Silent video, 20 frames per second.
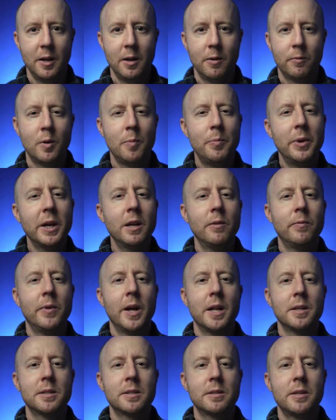For big
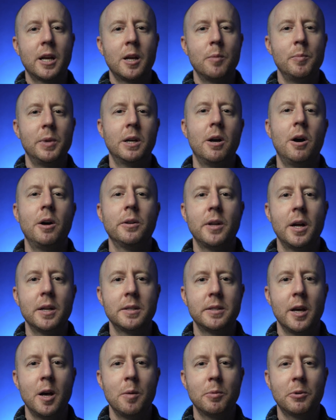events, they can be called on
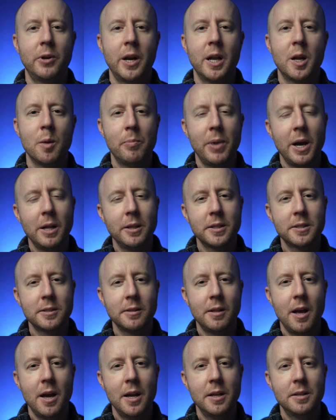to help create compelling
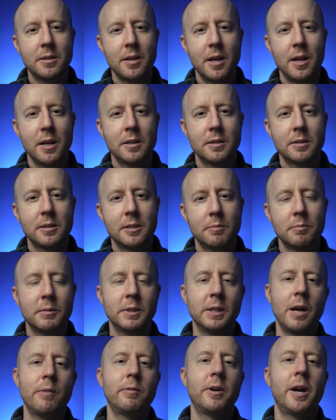slides and
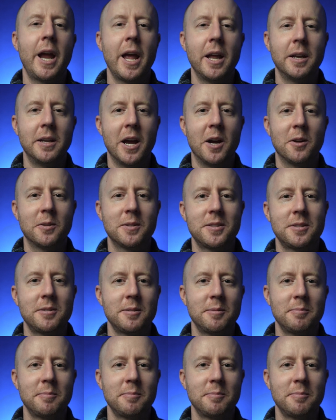clever handouts.